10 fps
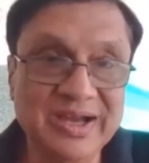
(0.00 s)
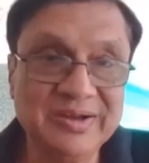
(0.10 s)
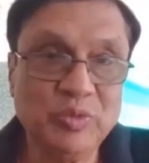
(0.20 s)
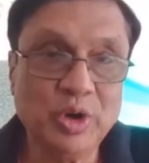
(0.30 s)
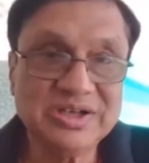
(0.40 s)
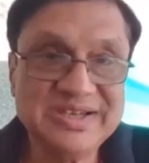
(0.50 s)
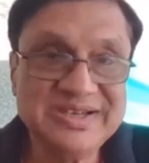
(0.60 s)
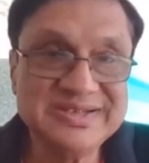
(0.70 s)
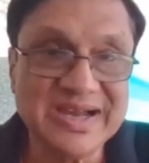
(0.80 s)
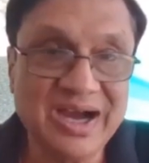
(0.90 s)
What
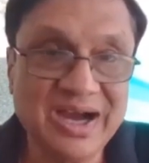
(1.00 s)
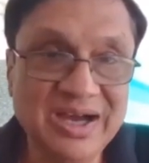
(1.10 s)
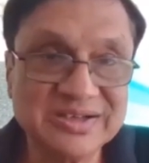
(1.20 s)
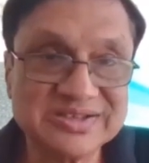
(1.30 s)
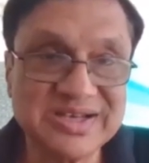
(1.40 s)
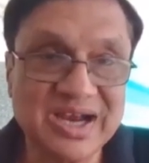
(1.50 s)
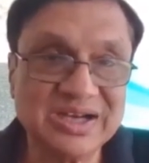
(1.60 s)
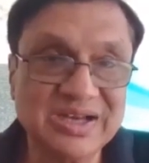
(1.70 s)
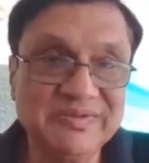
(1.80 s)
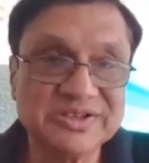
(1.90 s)
these are,
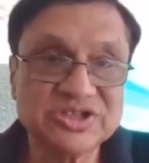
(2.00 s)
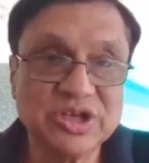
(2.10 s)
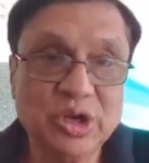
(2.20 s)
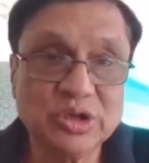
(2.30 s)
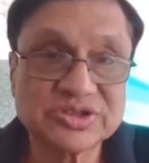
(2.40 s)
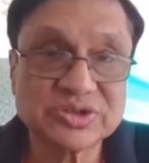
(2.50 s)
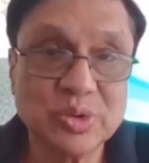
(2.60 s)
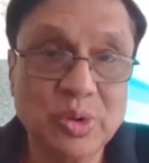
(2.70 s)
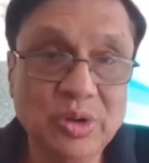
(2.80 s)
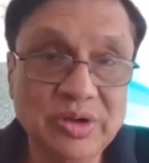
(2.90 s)
starting with Shillot
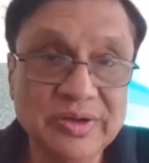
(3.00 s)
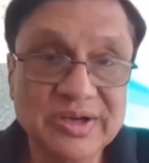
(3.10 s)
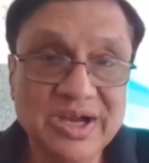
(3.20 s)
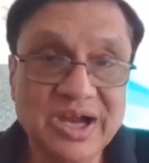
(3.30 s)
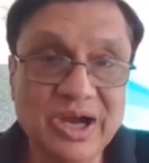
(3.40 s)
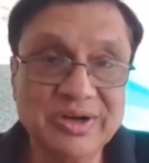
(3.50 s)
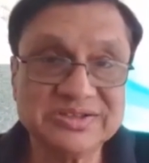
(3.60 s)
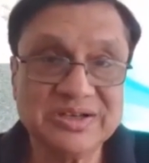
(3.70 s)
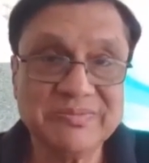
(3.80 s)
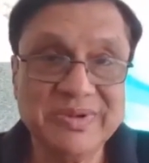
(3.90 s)
score. How
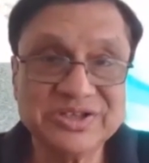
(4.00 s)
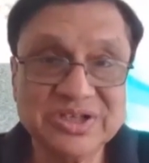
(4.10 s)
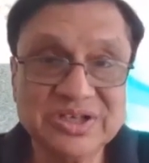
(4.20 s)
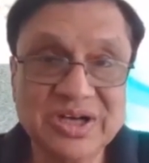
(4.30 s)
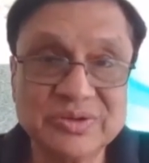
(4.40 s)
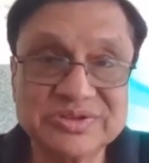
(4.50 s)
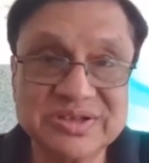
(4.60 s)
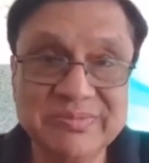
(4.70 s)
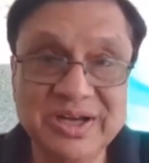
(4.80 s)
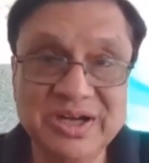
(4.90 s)
does it measure how
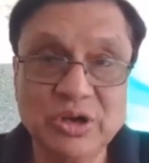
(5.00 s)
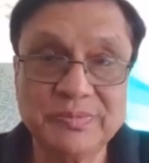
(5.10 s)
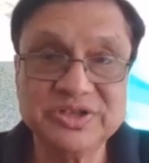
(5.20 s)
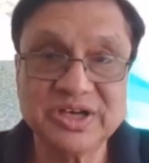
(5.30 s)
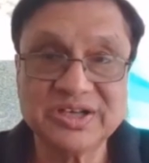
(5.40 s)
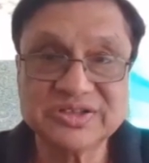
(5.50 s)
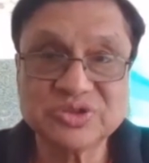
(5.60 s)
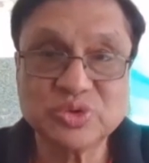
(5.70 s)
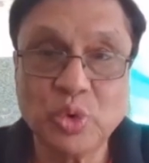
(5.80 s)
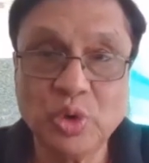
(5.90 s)
similar an object
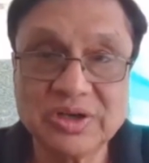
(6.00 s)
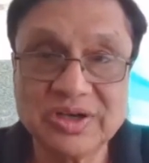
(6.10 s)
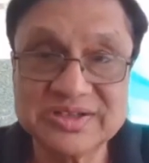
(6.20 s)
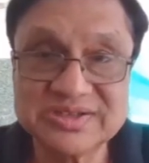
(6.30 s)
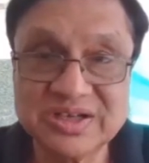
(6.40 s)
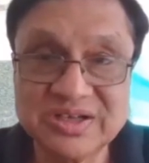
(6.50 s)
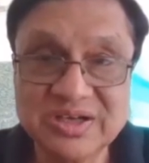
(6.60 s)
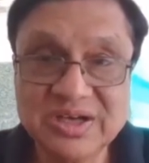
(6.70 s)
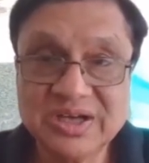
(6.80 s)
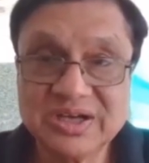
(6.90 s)
is to all clusters
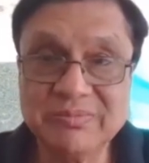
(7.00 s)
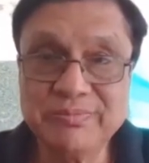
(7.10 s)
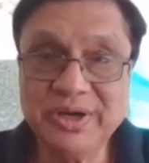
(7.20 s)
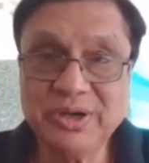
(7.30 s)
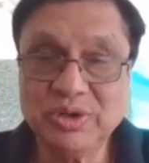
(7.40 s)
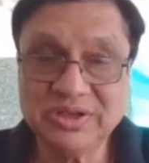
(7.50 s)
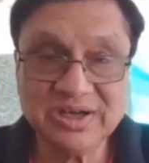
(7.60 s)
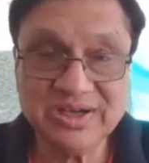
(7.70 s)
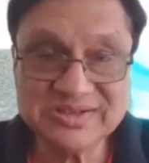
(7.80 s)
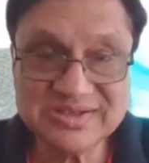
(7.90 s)
compared to
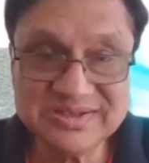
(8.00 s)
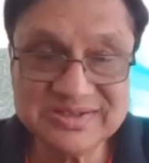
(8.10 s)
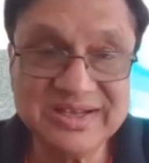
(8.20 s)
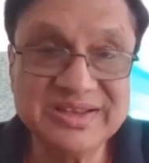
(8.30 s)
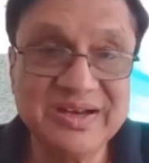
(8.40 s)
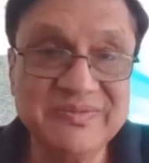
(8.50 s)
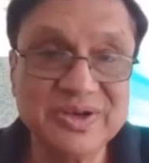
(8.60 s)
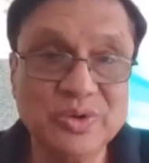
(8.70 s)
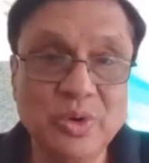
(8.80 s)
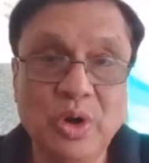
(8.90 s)
other clusters? And then
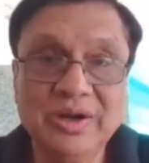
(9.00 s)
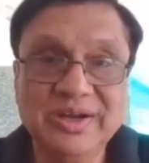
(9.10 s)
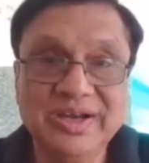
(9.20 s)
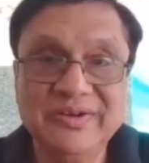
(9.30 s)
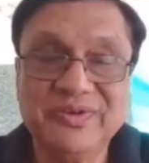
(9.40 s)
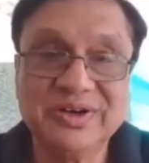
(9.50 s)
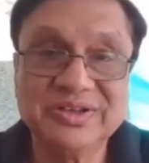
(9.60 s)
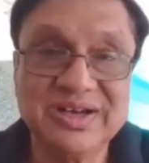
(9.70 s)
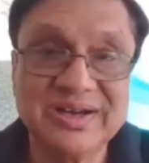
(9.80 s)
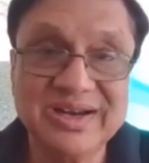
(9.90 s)
we go on in
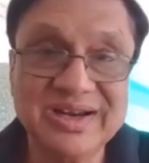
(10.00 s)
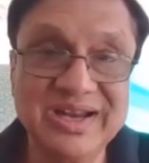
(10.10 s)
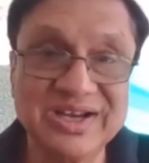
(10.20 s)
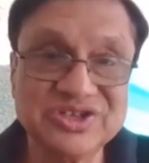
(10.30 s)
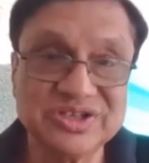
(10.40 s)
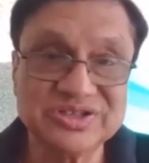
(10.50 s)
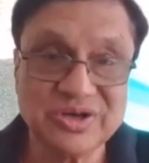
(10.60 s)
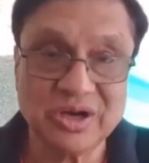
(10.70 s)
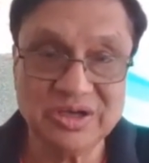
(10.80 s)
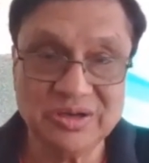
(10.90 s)
further
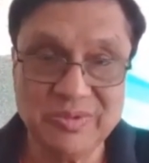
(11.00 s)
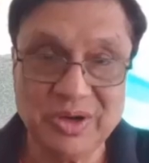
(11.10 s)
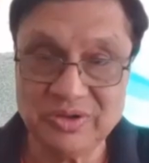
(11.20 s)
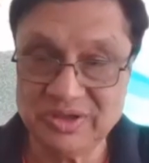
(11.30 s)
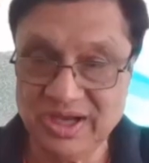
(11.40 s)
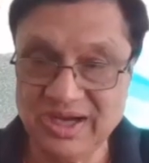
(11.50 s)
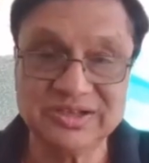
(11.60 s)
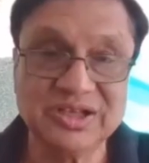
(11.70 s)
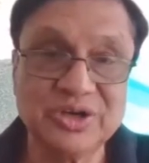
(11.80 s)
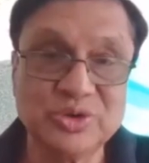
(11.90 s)
lectures talking about the
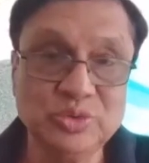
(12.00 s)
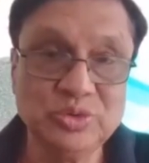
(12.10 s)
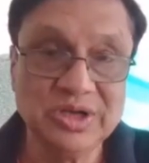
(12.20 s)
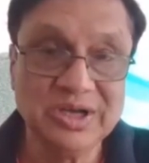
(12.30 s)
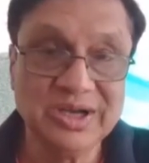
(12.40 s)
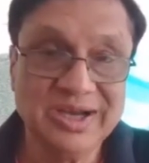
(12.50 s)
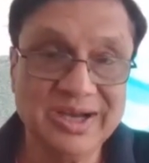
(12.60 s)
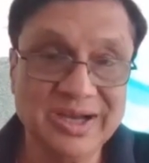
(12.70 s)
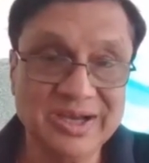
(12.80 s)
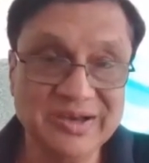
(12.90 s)
other two
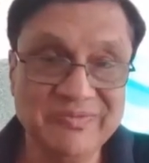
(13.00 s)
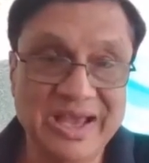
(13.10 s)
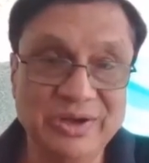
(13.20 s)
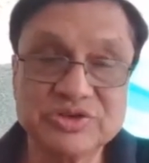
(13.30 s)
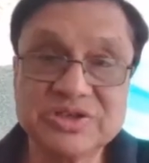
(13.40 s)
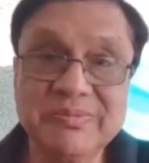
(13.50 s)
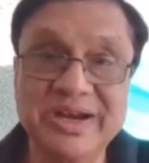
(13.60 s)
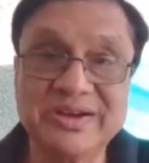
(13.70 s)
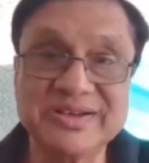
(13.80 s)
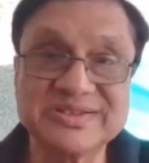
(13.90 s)

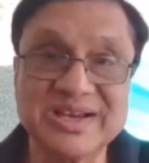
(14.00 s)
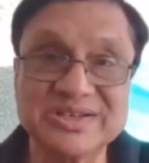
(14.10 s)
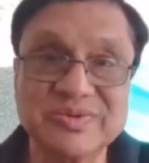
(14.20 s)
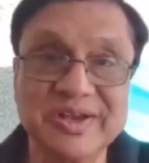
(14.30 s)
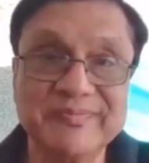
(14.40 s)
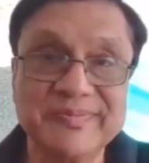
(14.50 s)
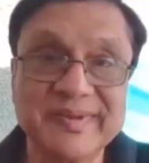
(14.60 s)
evaluation metrics as well.